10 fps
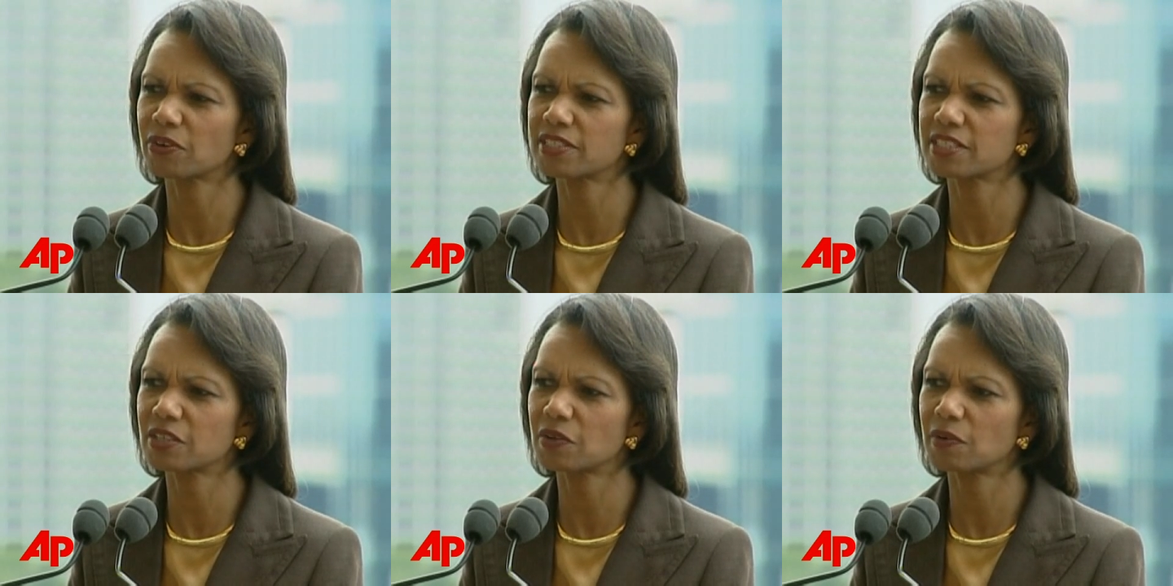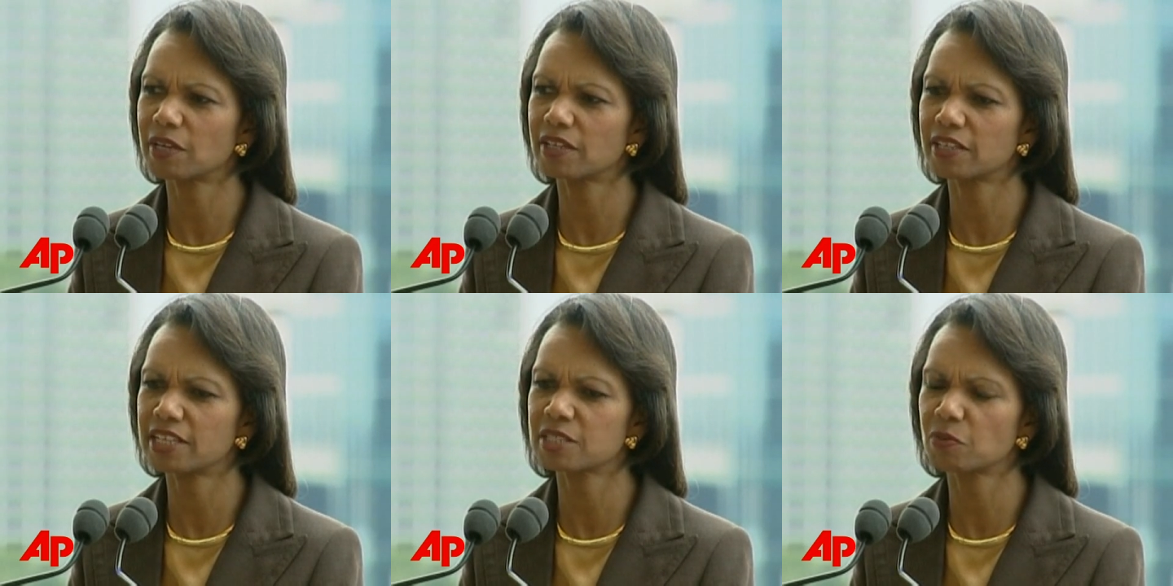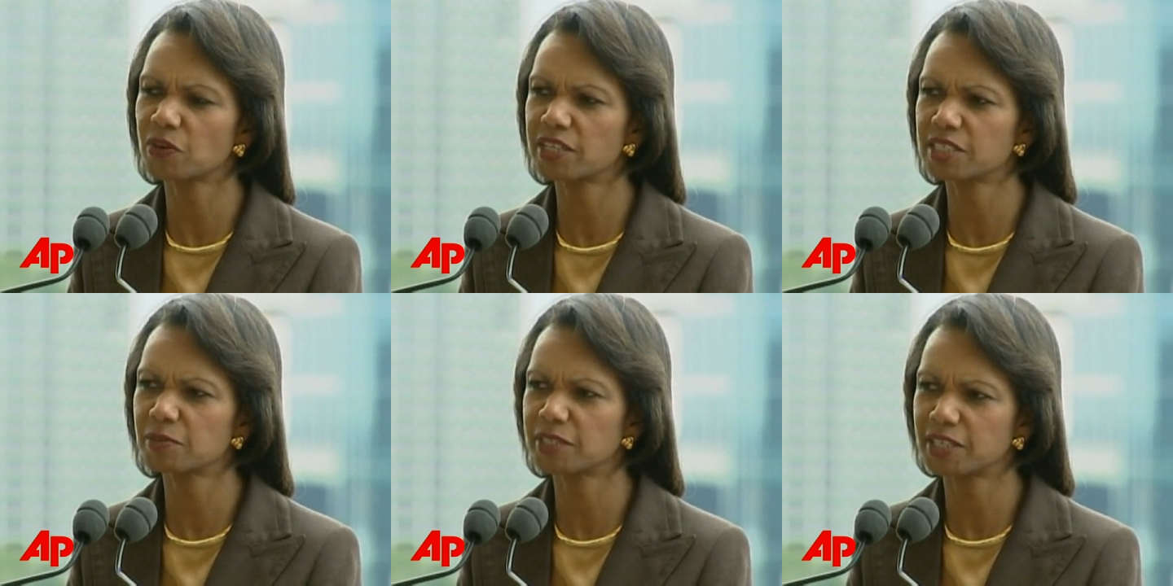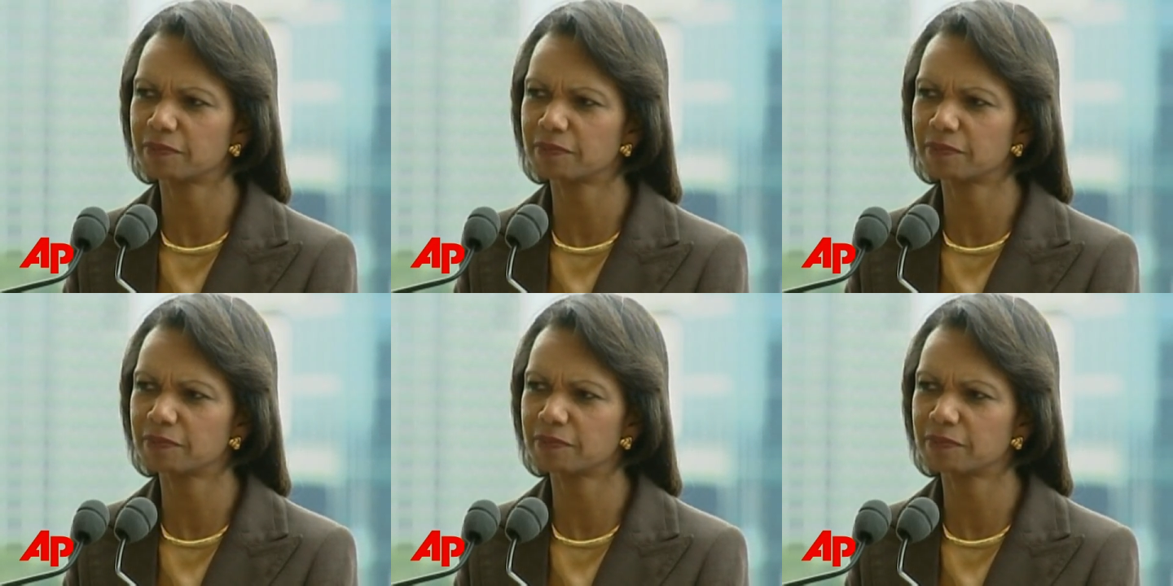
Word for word: And so, yes, more needs to be done.